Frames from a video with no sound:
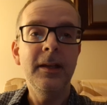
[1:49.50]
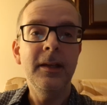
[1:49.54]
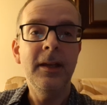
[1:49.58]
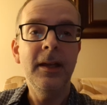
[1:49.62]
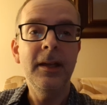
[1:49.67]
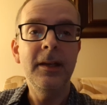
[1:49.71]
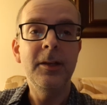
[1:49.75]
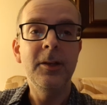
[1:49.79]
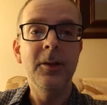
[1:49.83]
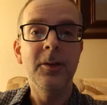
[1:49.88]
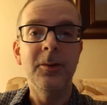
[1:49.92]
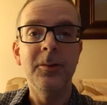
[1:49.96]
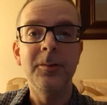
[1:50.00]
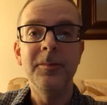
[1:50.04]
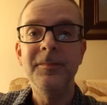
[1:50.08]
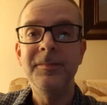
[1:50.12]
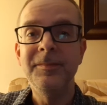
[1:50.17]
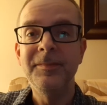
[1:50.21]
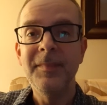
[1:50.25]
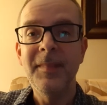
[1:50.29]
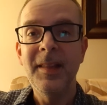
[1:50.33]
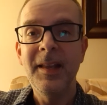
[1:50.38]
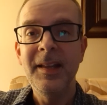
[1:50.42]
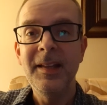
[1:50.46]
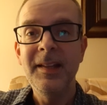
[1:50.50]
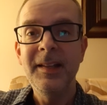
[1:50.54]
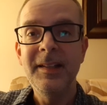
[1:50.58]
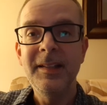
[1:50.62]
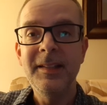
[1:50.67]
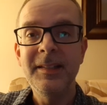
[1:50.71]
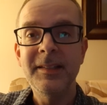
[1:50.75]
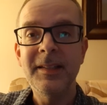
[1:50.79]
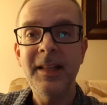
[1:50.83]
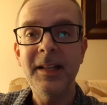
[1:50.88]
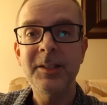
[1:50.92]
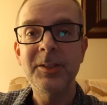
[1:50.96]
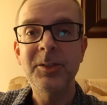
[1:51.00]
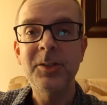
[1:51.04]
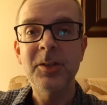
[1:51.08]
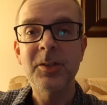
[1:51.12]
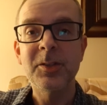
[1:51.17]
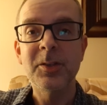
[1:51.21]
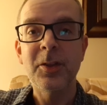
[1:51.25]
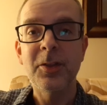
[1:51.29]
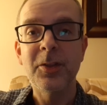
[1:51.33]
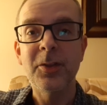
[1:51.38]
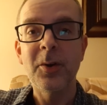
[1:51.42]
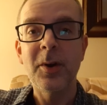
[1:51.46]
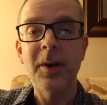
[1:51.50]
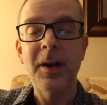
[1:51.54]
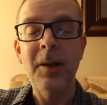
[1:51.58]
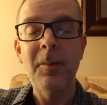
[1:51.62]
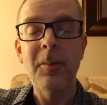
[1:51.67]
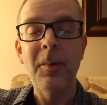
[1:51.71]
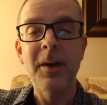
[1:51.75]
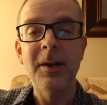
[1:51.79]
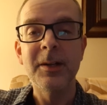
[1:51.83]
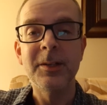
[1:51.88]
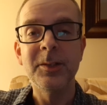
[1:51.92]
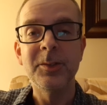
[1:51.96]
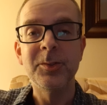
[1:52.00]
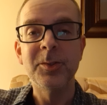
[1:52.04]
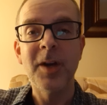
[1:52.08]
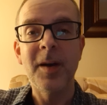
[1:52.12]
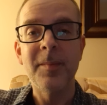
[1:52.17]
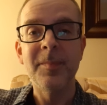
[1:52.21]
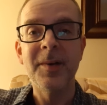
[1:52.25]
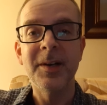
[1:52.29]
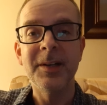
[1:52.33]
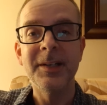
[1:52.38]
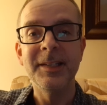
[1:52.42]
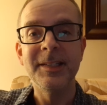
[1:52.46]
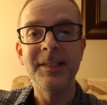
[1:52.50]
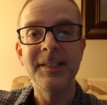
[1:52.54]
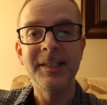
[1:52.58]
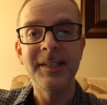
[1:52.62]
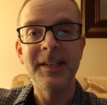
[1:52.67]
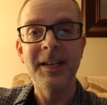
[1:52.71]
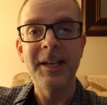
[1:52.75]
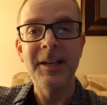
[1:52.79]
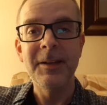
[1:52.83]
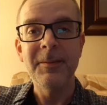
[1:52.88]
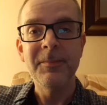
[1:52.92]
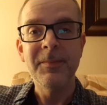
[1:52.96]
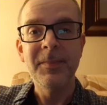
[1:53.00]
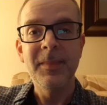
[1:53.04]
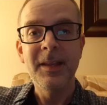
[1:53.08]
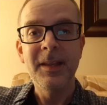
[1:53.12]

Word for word: Anywho, that's just a thought I wanted to drop on you today.